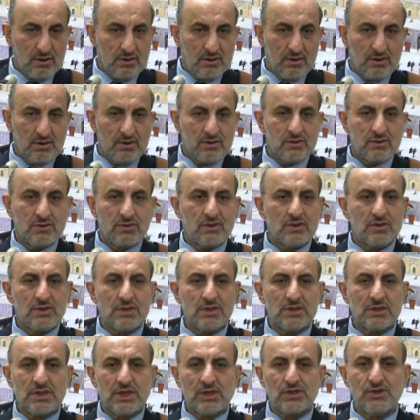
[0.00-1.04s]
So this is
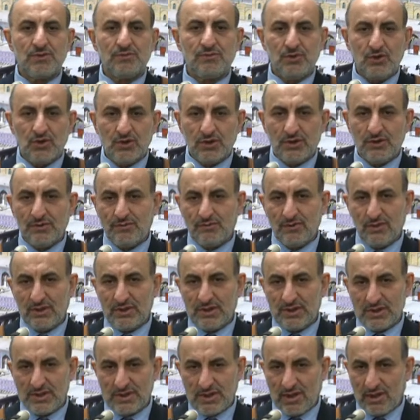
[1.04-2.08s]
such a beautiful
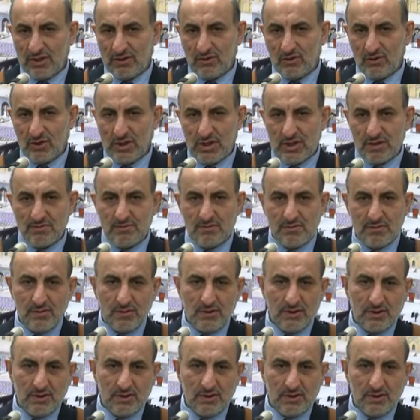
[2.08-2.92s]
design to come.